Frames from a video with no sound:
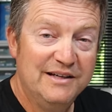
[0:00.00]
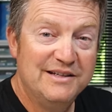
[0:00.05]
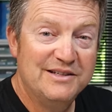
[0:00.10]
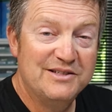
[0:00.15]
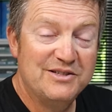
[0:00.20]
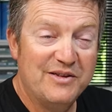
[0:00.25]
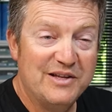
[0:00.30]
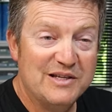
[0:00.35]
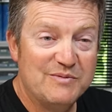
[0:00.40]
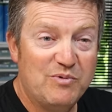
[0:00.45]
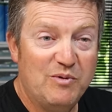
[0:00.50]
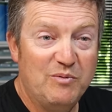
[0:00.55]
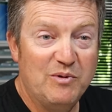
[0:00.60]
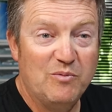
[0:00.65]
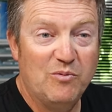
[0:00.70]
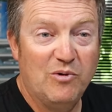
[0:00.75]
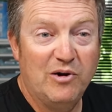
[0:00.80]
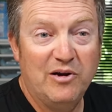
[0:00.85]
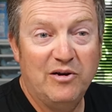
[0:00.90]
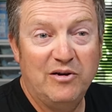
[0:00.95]
so that's probably
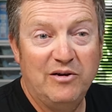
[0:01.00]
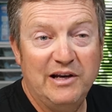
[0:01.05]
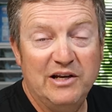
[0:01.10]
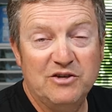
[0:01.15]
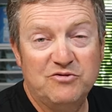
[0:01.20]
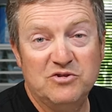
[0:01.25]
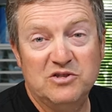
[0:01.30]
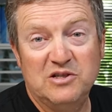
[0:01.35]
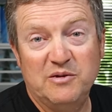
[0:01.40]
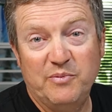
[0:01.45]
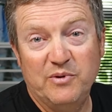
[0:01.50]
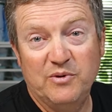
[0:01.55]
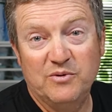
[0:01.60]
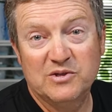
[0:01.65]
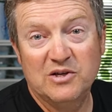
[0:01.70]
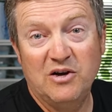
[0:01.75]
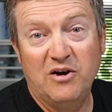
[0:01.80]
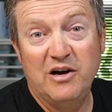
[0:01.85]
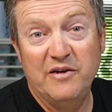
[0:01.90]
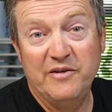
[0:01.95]
why our electricity bill
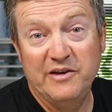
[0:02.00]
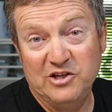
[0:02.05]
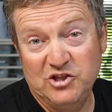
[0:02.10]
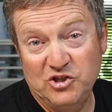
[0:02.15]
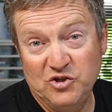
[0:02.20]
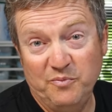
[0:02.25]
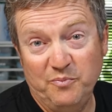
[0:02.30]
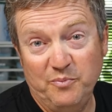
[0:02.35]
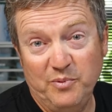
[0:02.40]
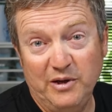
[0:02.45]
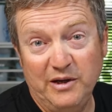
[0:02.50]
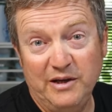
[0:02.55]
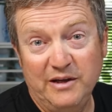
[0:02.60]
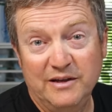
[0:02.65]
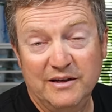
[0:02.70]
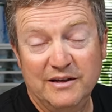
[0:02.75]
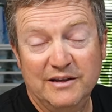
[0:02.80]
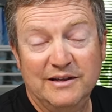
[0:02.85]
is higher than it should be.